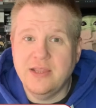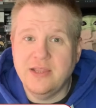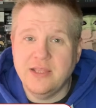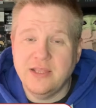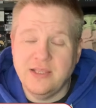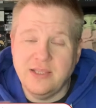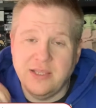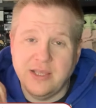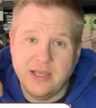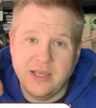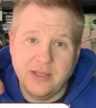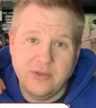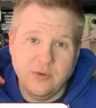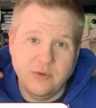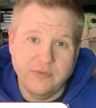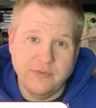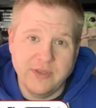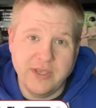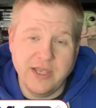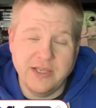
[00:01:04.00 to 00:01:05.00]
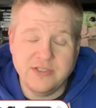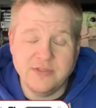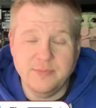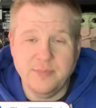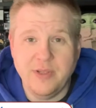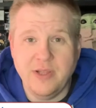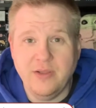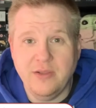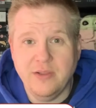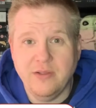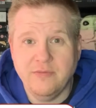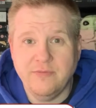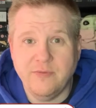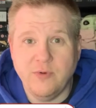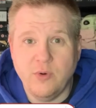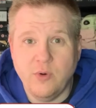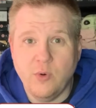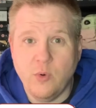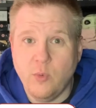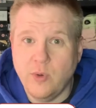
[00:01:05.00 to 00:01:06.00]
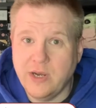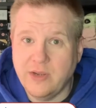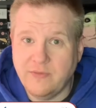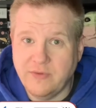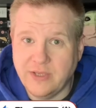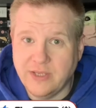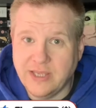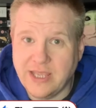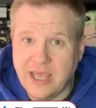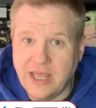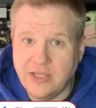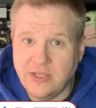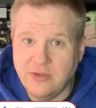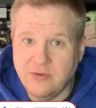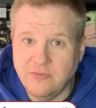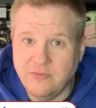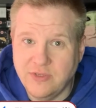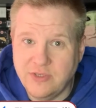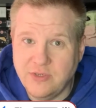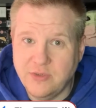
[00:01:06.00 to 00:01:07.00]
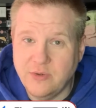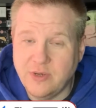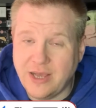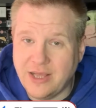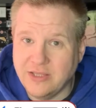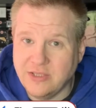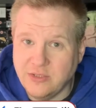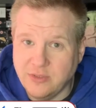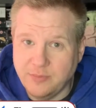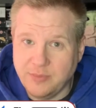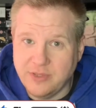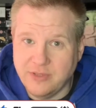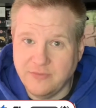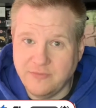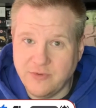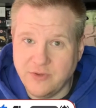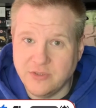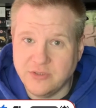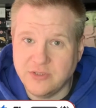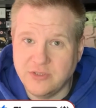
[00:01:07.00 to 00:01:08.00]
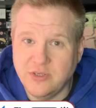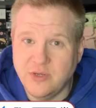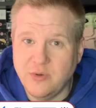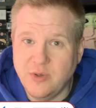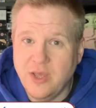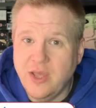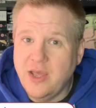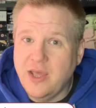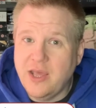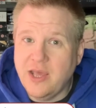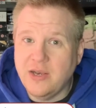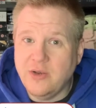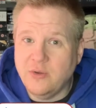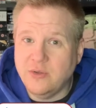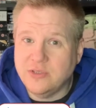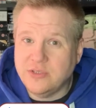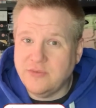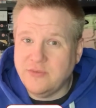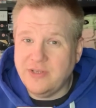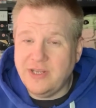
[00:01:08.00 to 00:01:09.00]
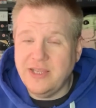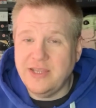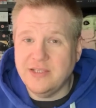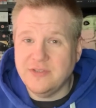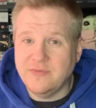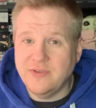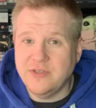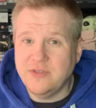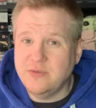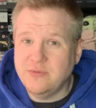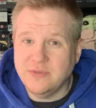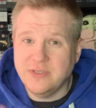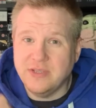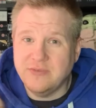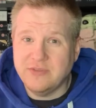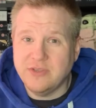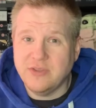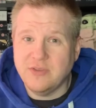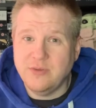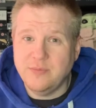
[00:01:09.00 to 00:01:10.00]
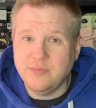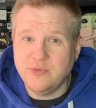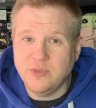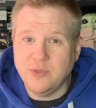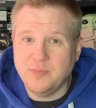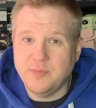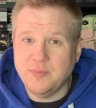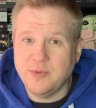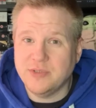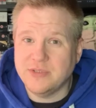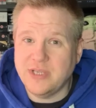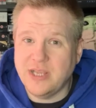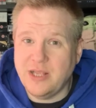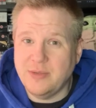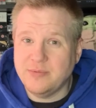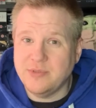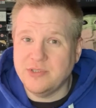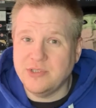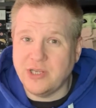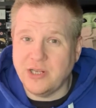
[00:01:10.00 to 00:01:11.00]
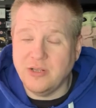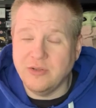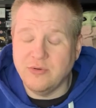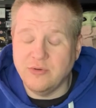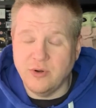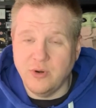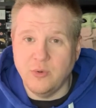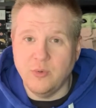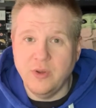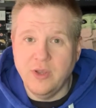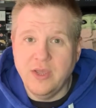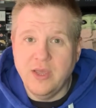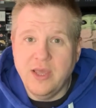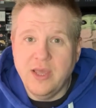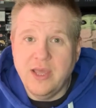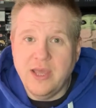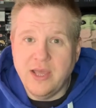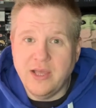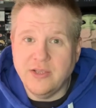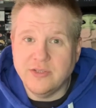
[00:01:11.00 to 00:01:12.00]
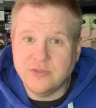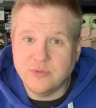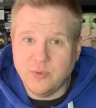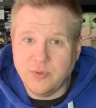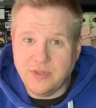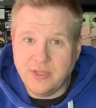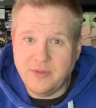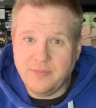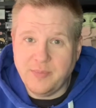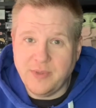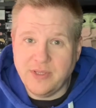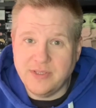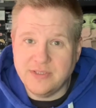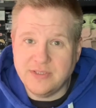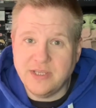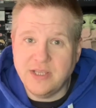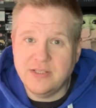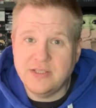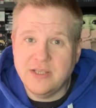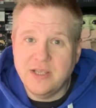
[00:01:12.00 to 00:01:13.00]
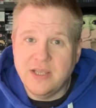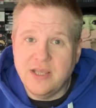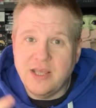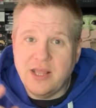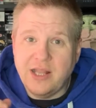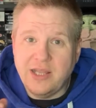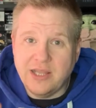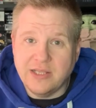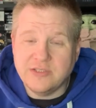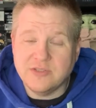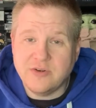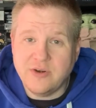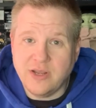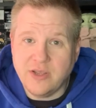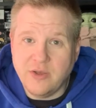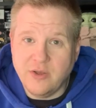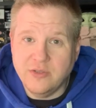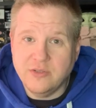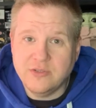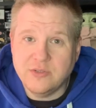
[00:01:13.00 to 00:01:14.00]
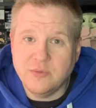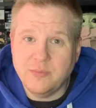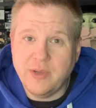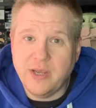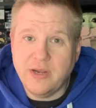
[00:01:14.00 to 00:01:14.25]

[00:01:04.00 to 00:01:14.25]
the notification bell for whenever you get a new video, you'll be the first to know. And also if you like this video, give us a thumbs up because it helps the channel grow. So with that being said, let's crack on to my